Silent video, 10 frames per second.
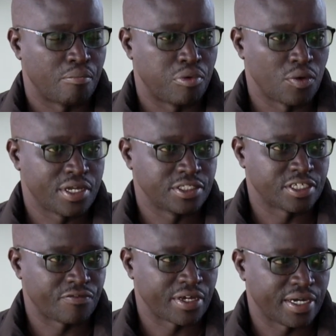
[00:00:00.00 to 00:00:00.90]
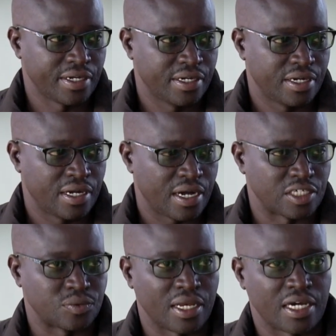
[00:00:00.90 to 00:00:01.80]
Blue East Africa,
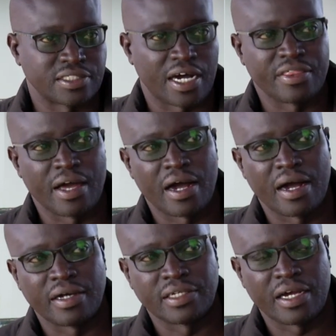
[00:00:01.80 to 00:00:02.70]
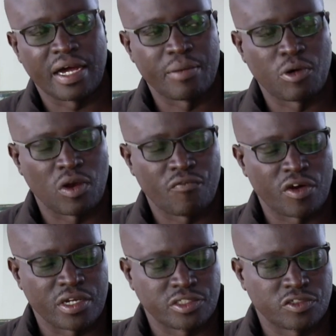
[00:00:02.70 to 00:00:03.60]
as well as other animal welfare
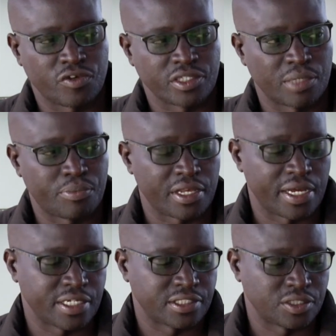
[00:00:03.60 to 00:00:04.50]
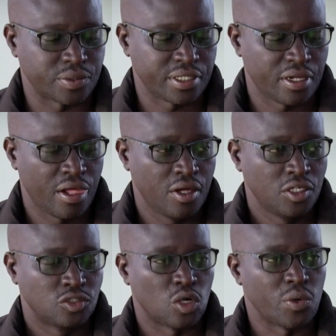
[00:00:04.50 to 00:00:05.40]
organizations, for example, the Donkey Sanctuary.
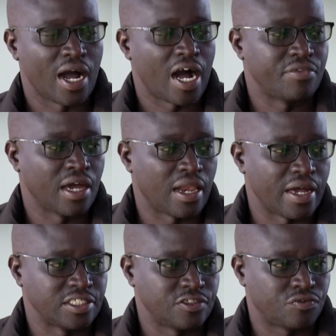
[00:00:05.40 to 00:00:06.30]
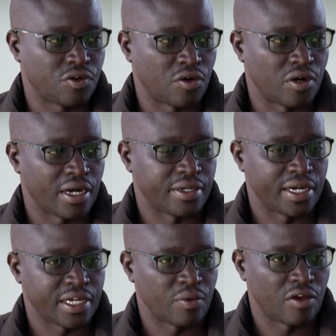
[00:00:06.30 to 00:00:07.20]
So we have the Alliance for
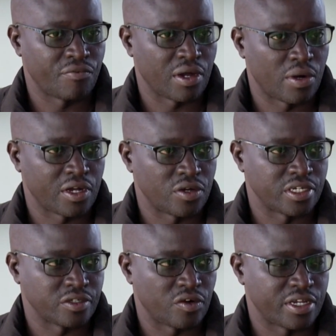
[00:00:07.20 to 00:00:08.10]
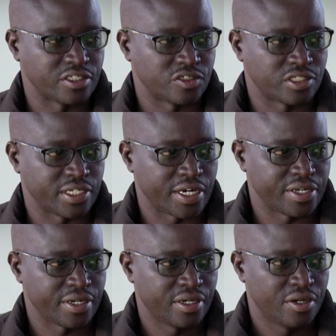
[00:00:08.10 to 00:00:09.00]
Donkey Welfare Working Organizations in
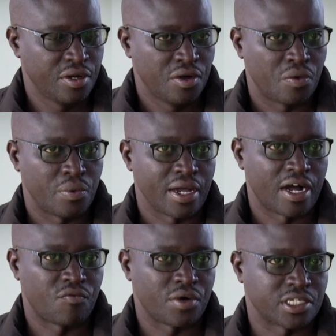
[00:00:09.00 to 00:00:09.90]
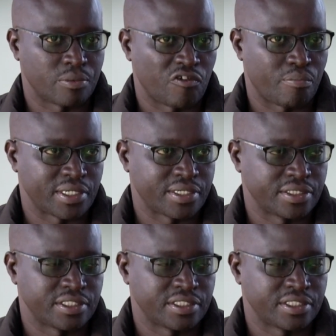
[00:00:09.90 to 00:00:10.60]
Kenya. We have quite a number of partners